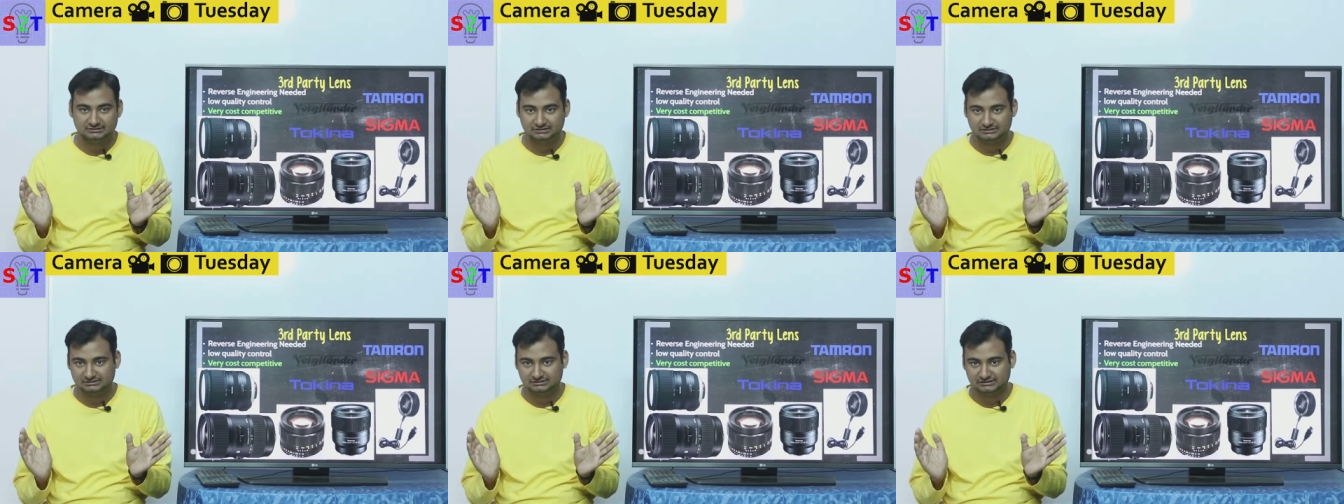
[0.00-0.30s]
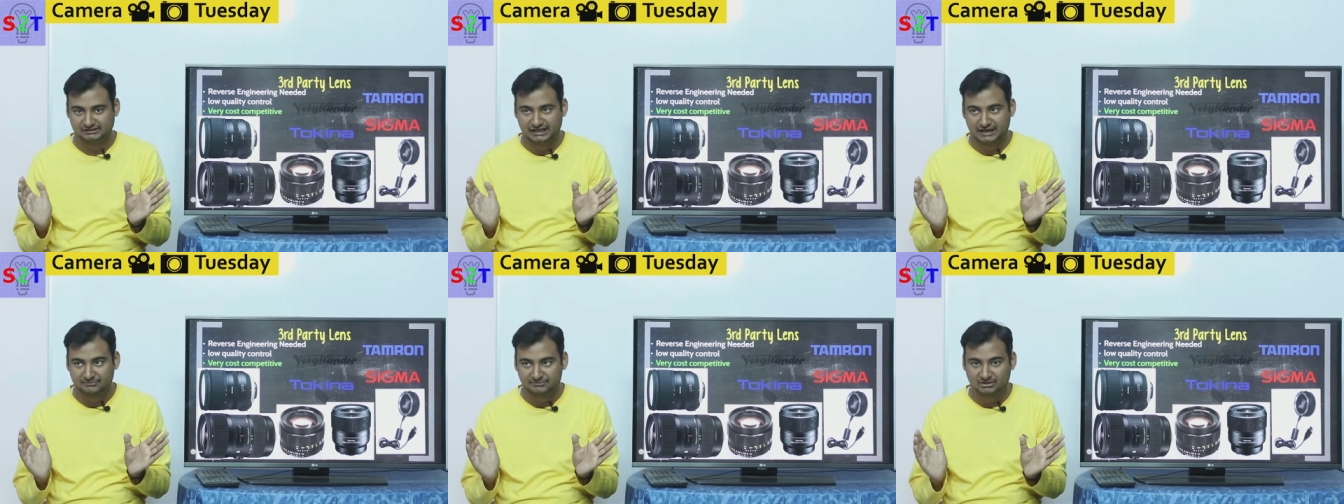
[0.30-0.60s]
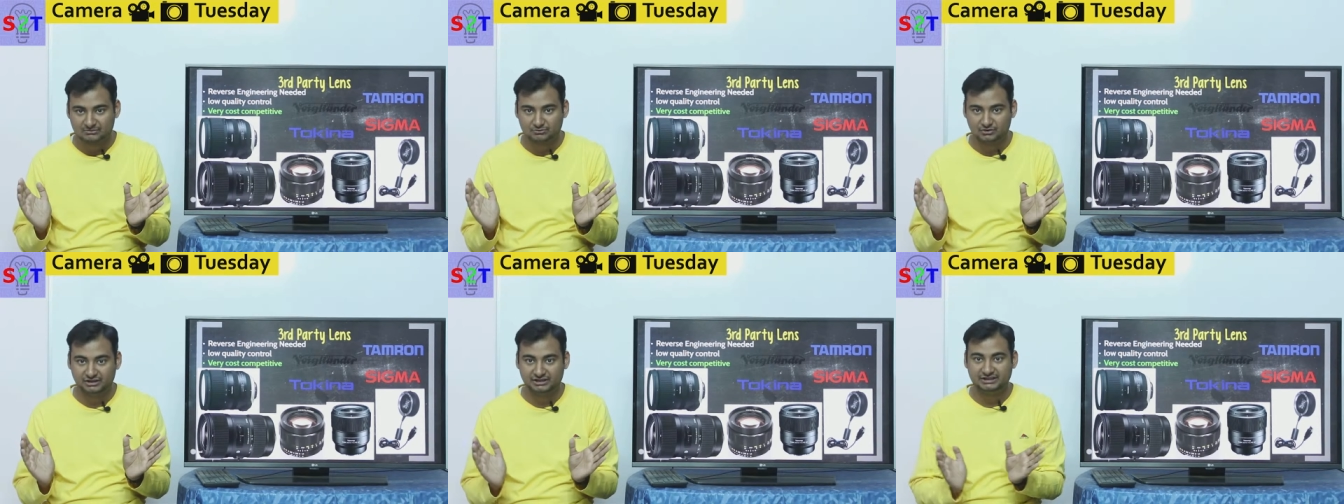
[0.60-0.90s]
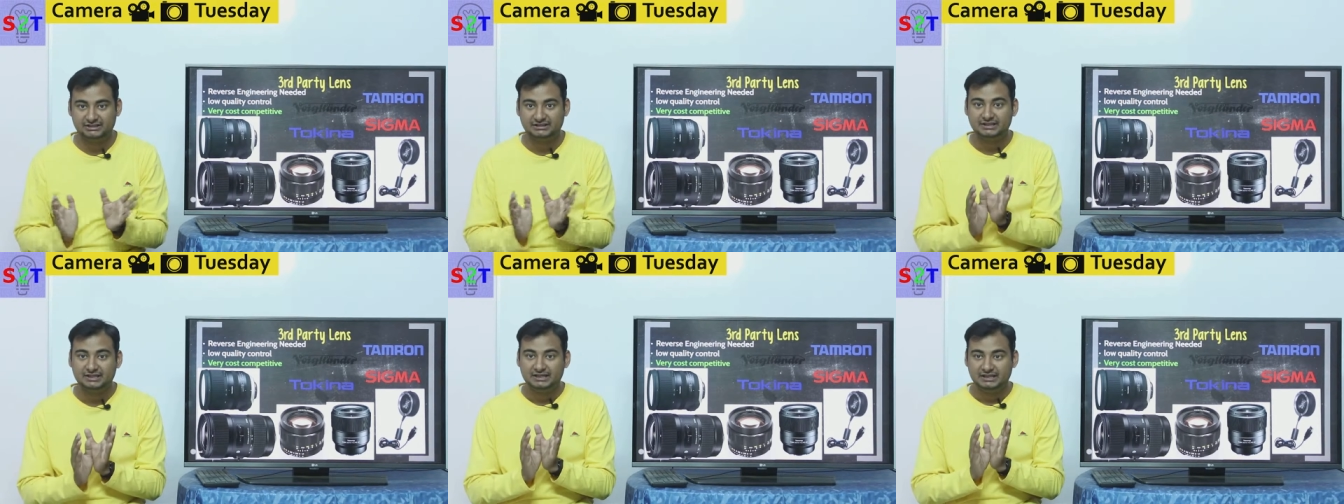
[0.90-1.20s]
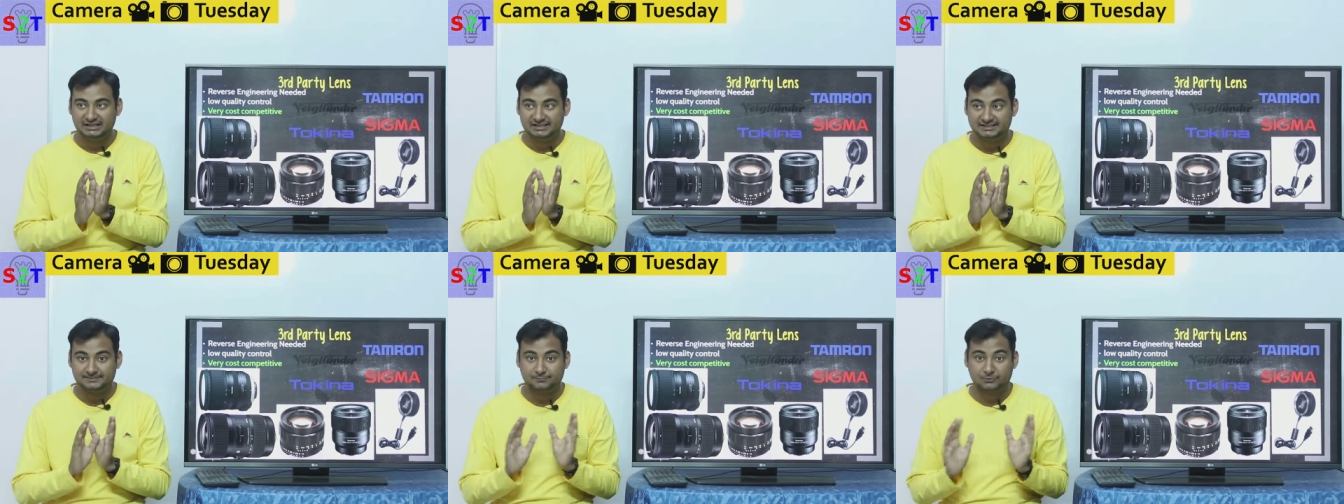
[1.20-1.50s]
uh, camera body
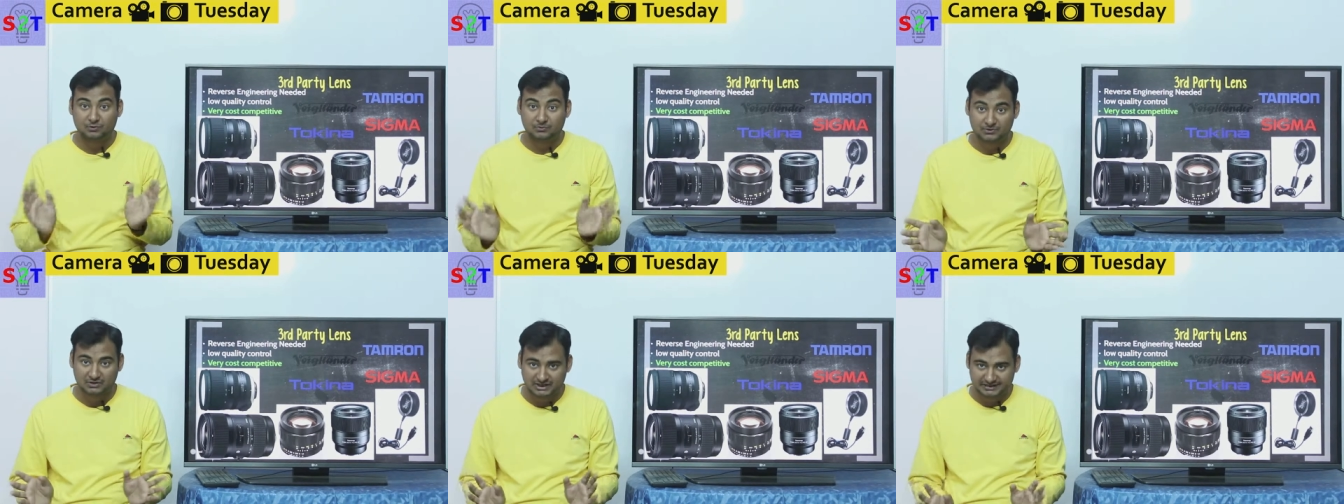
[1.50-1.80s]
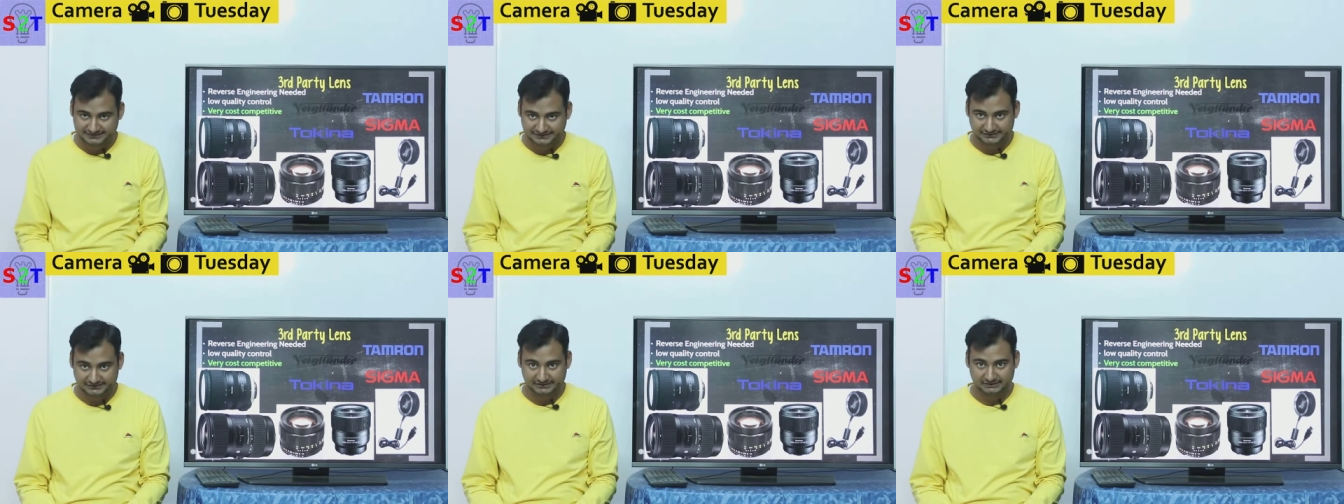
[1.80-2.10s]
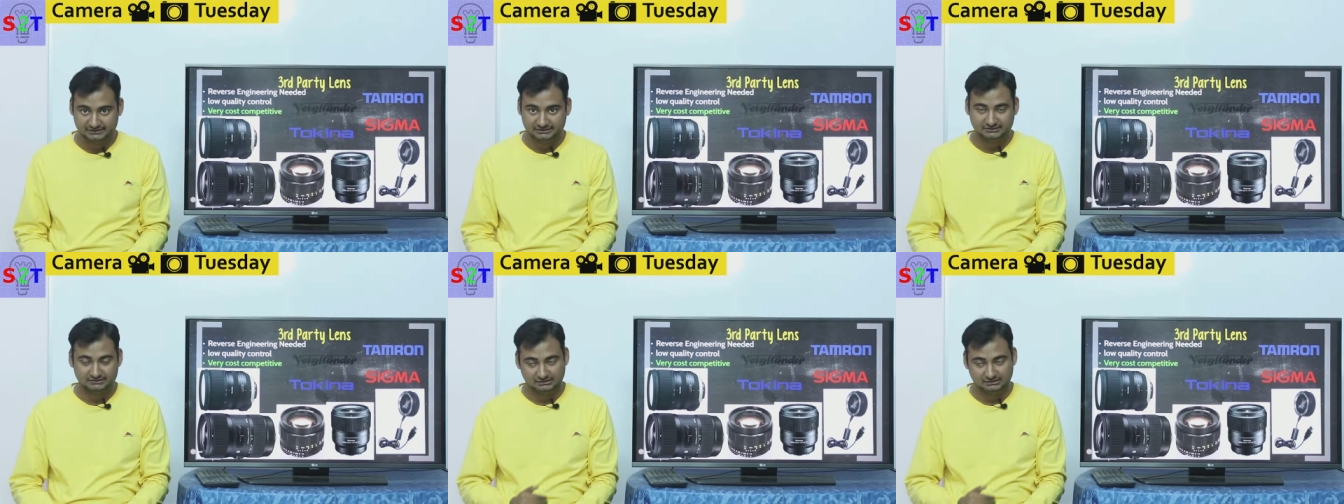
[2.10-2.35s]
it's proprietary